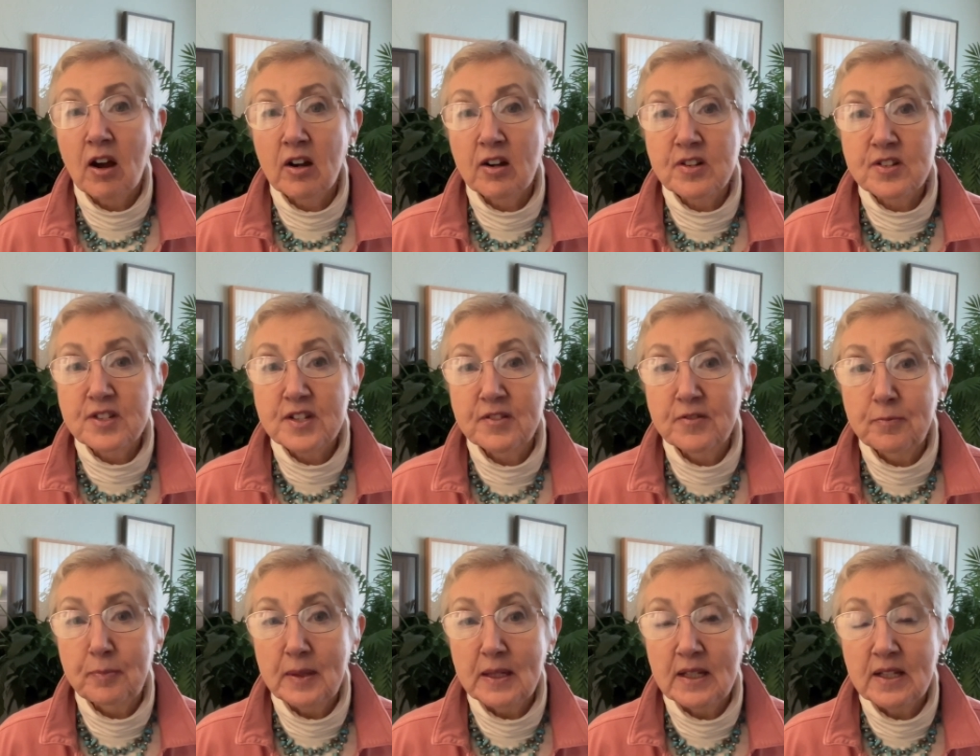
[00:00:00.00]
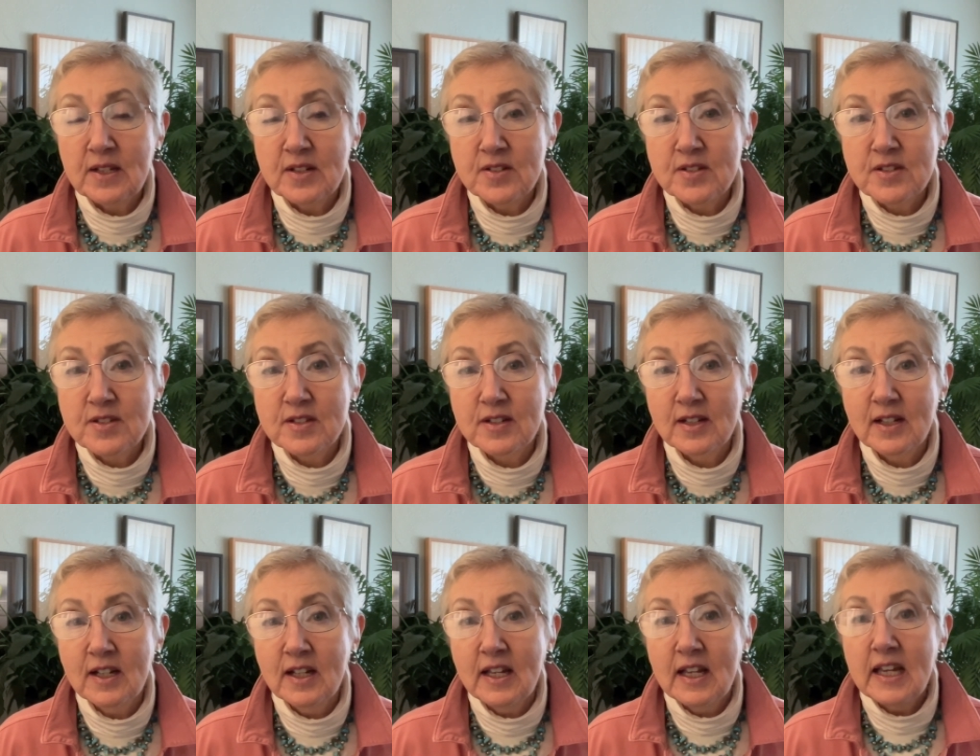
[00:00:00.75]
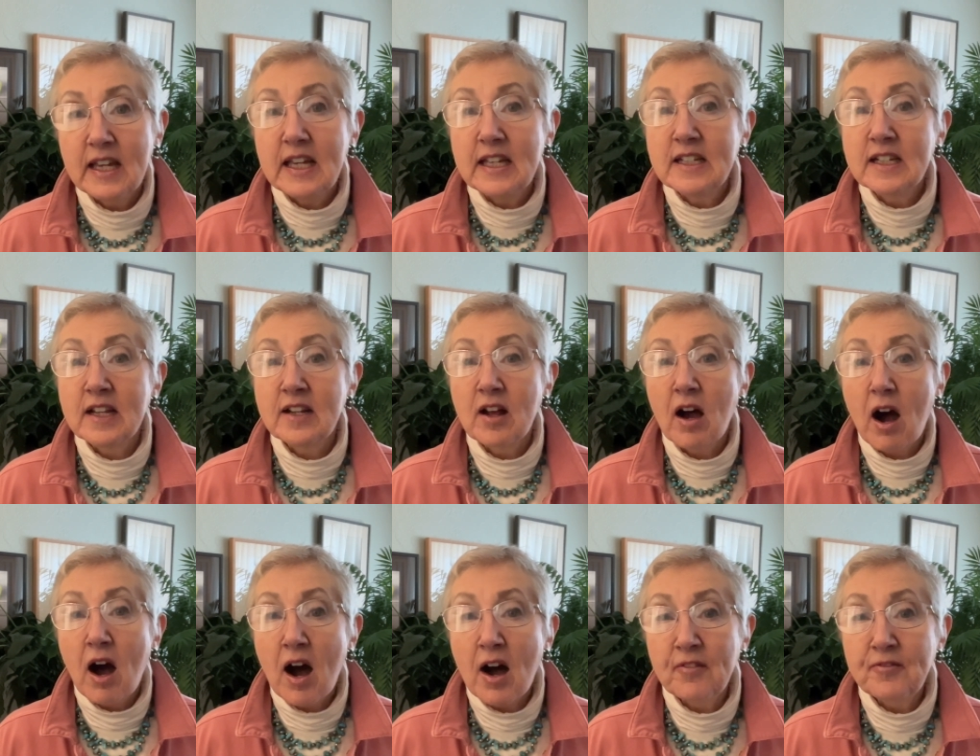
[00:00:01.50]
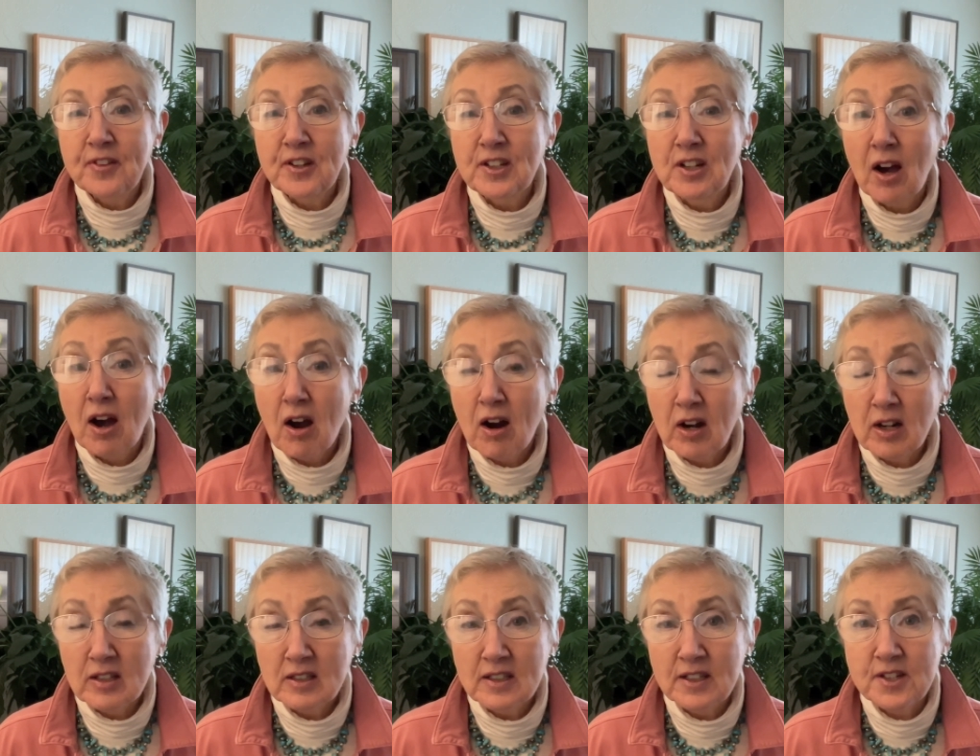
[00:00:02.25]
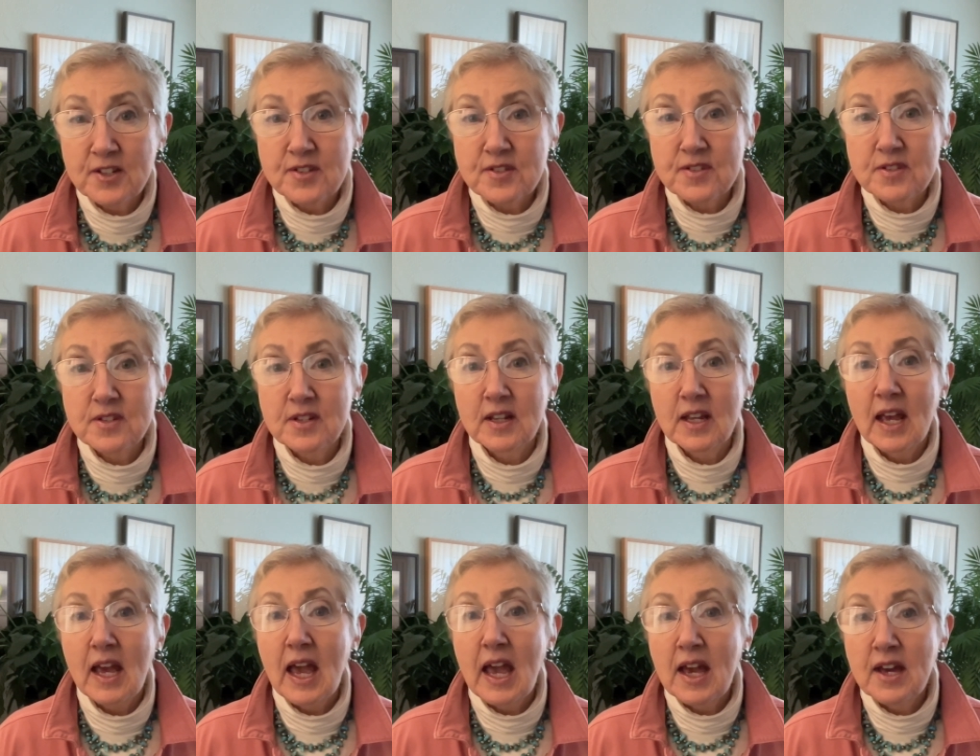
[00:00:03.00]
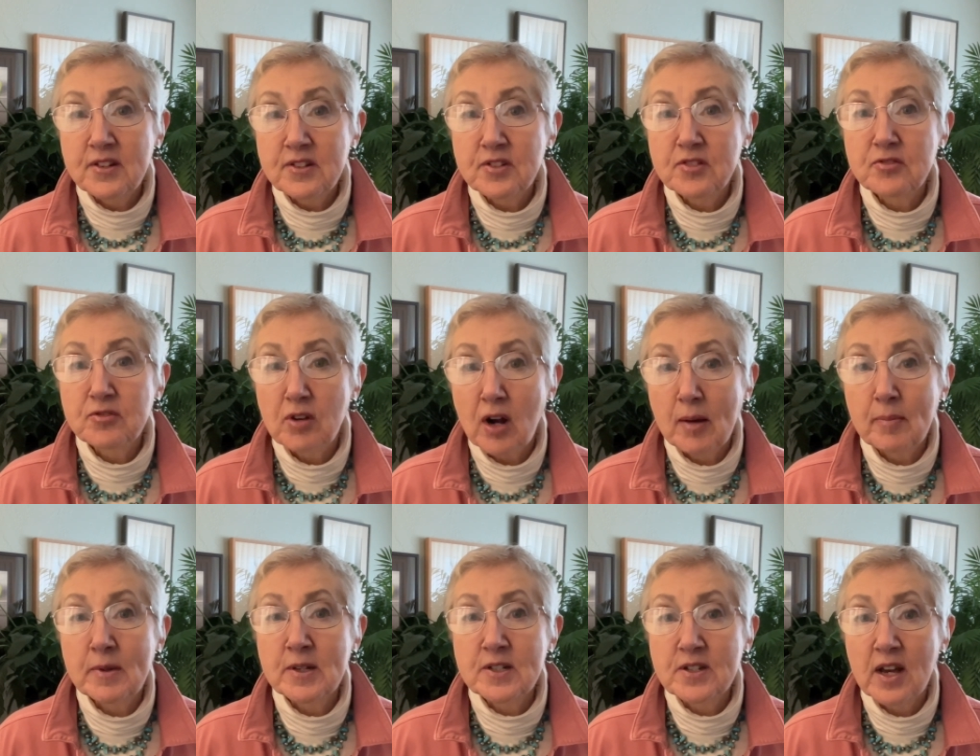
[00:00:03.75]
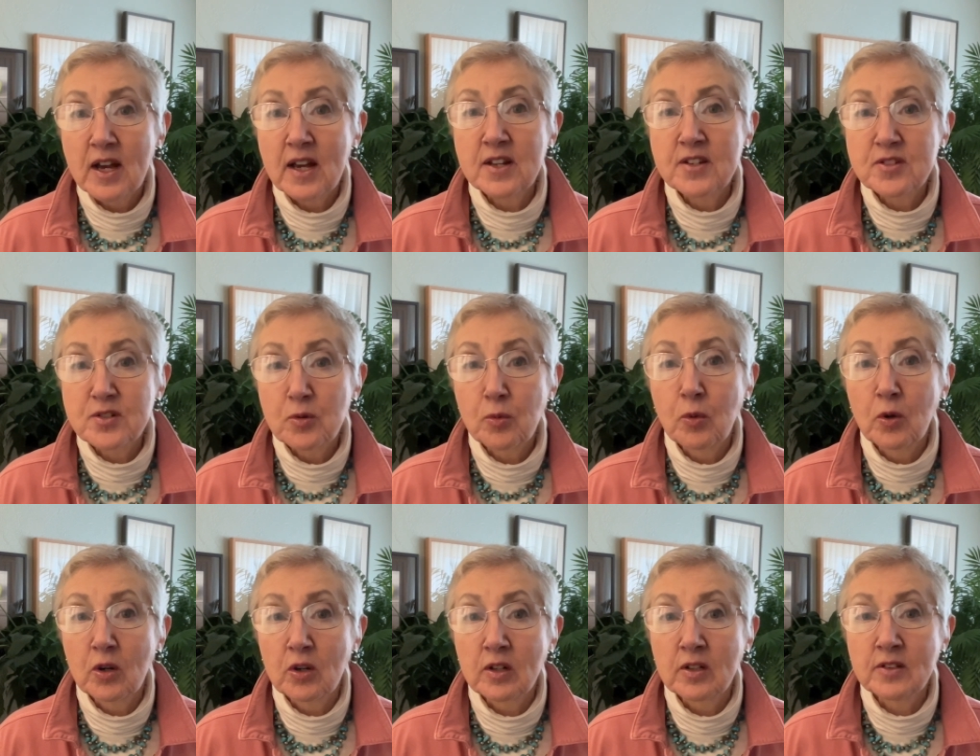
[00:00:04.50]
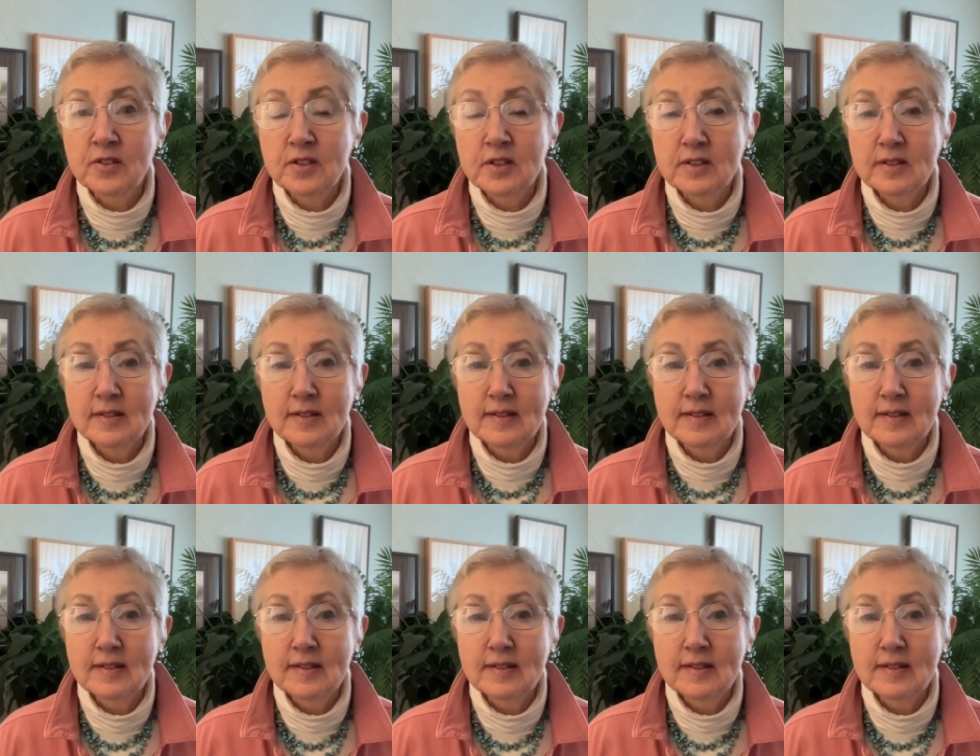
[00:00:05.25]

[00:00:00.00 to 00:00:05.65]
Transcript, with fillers: arcs of peace, in an often heartless and traumatized world.